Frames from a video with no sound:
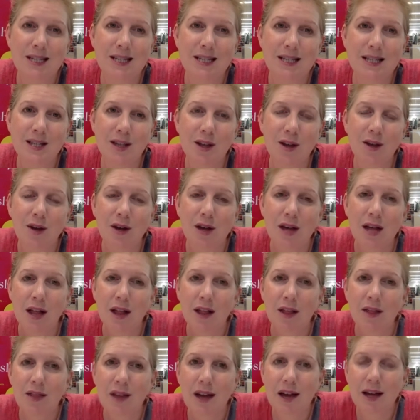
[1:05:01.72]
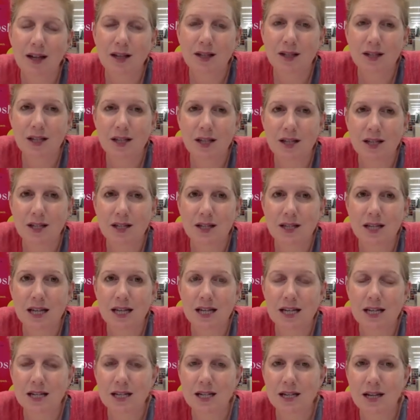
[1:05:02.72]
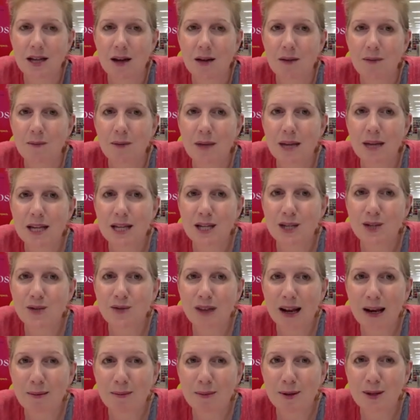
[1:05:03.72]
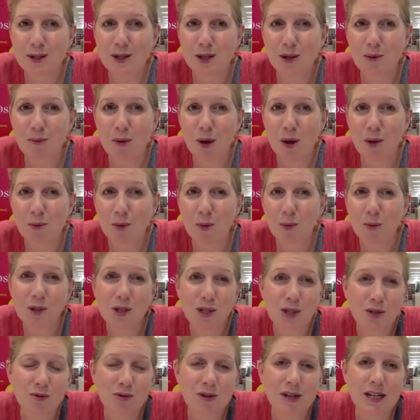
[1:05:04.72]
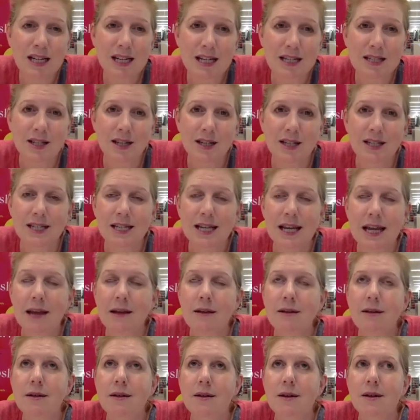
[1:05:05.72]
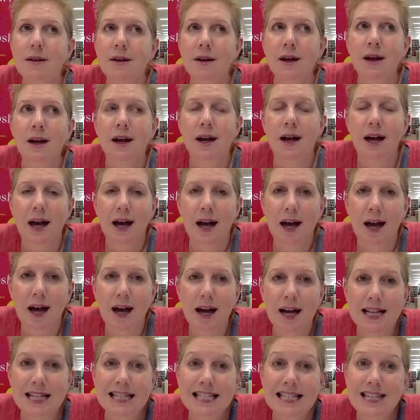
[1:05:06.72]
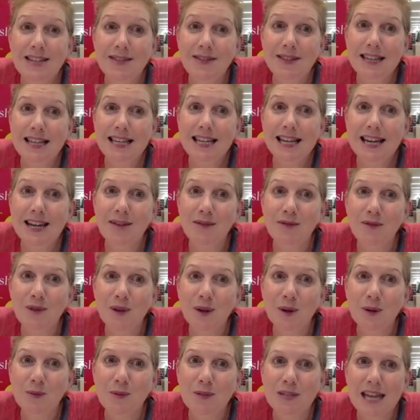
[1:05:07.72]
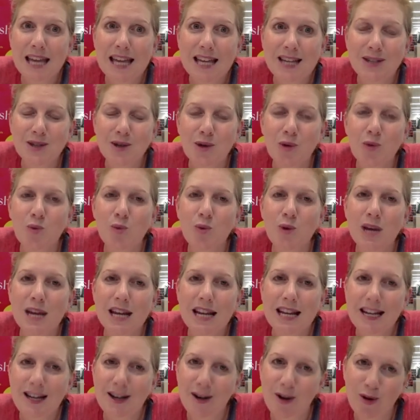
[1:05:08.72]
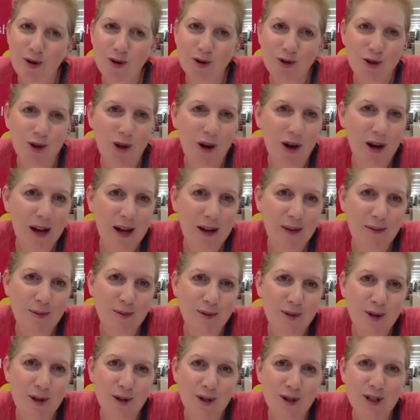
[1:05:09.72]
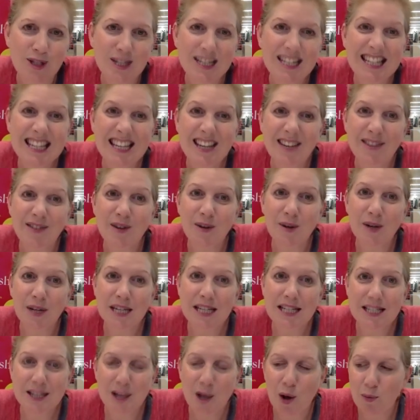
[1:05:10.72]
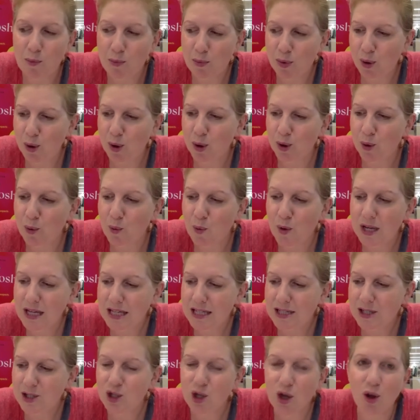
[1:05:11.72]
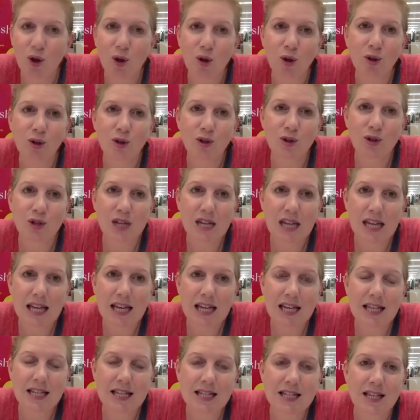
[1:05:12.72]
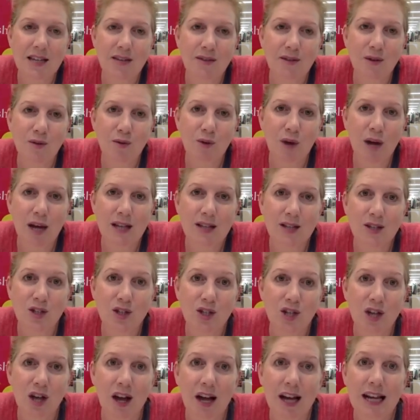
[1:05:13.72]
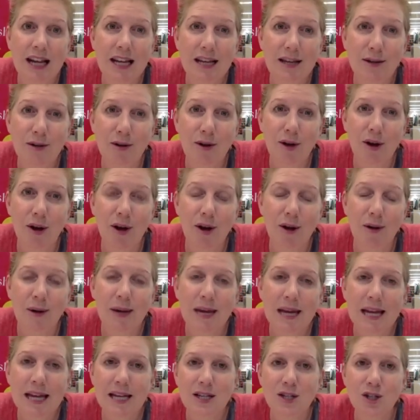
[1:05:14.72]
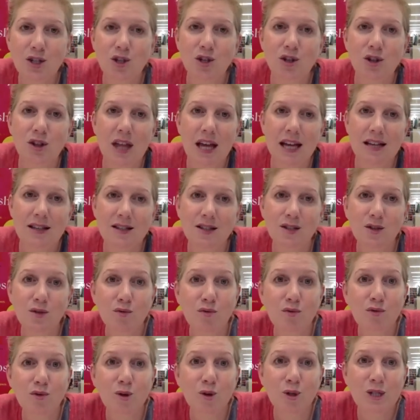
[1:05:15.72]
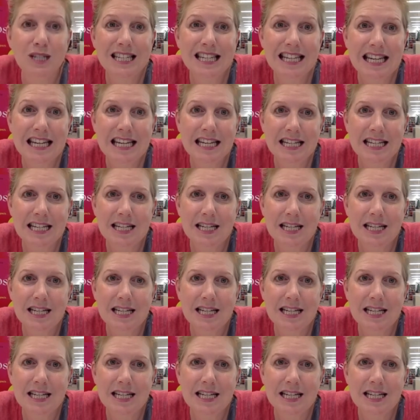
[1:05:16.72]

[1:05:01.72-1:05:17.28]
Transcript: So that is in development at the moment, which is really exciting. TV and film takes a really long time. So just to give you an example, we sold the TV rights to I Let You Go in 2014,